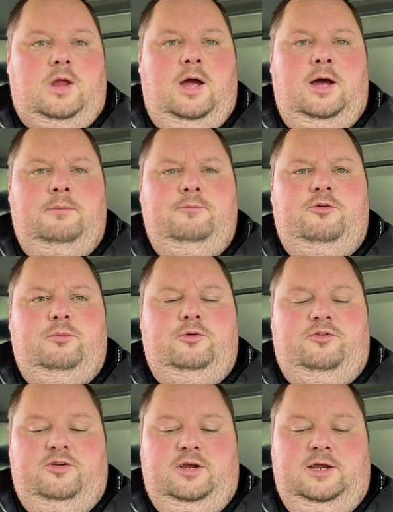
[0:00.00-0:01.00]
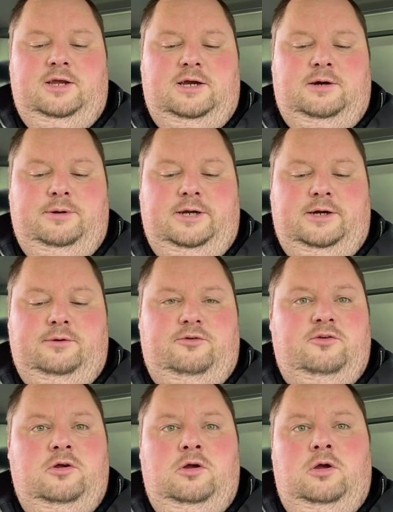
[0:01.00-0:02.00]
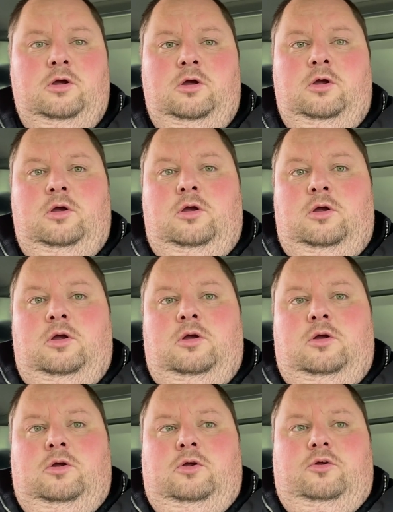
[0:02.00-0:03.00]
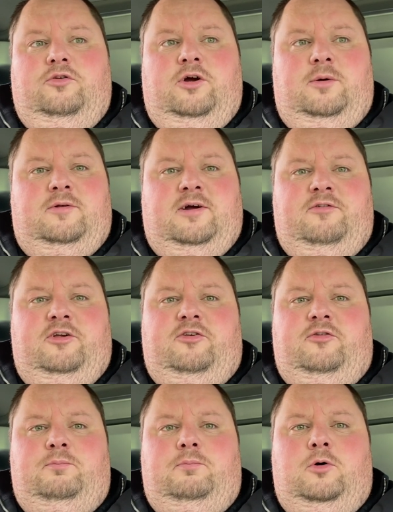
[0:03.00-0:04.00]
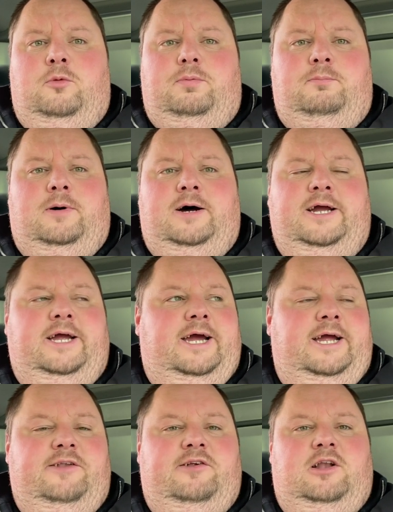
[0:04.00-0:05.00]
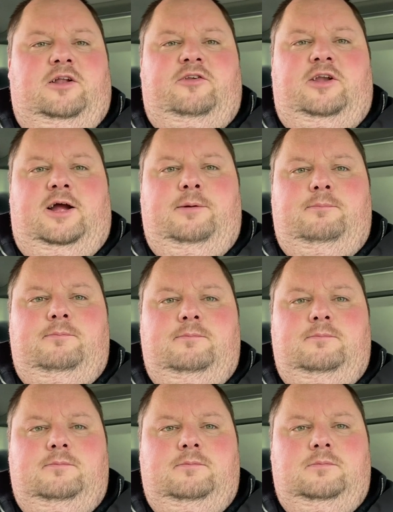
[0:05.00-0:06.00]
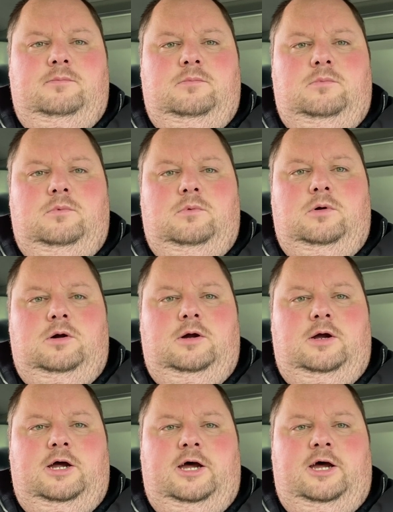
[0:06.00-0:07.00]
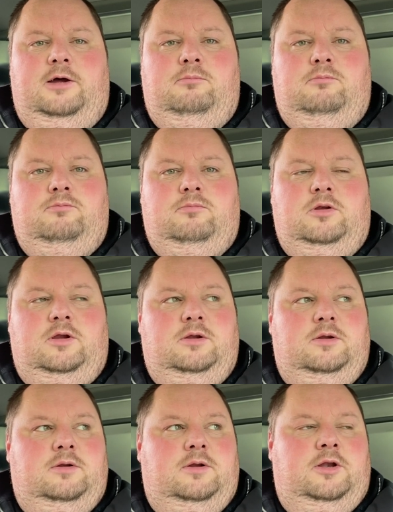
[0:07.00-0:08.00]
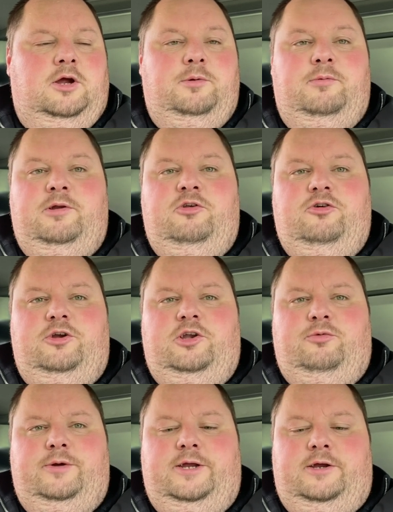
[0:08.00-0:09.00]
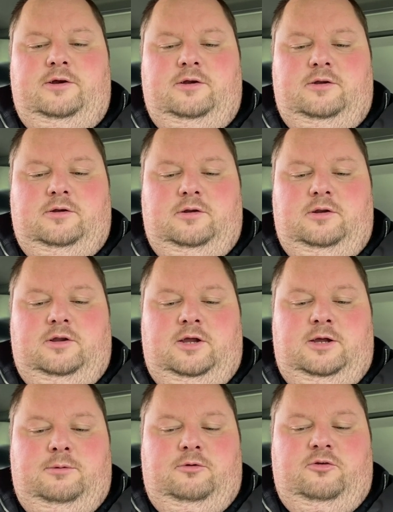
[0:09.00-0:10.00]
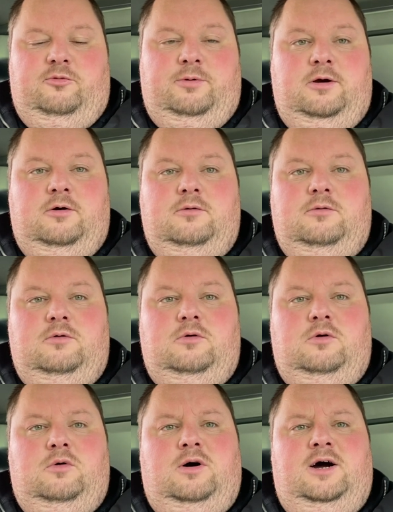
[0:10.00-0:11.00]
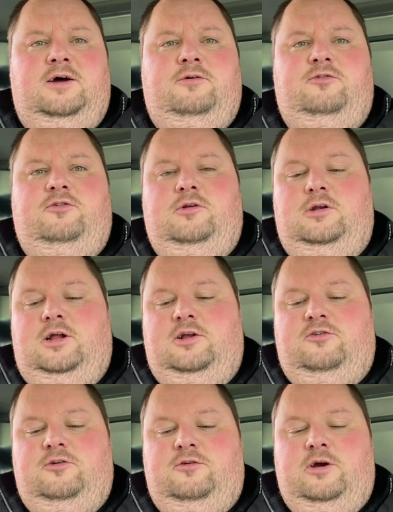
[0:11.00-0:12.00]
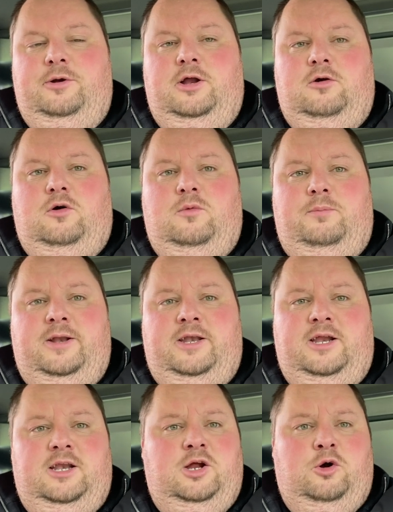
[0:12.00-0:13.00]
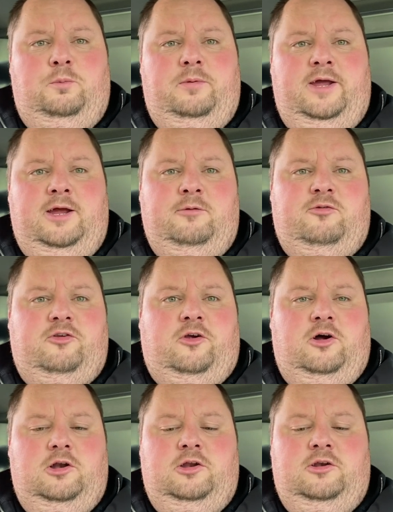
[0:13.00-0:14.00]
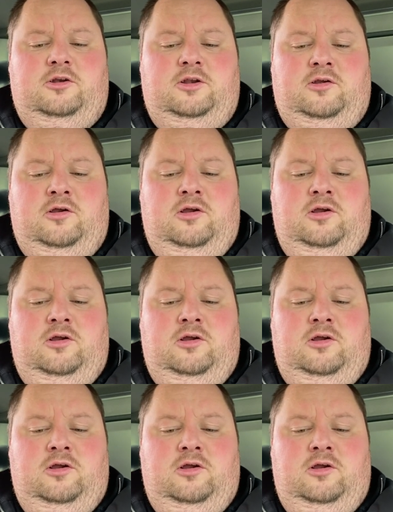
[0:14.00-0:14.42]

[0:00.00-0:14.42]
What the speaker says: And we'll see how it goes. So we'll have this up by 8 o'clock tonight. And hope you've enjoyed this week, because it's been quite a lot of stuff going on. Been nearly up here, Scotland,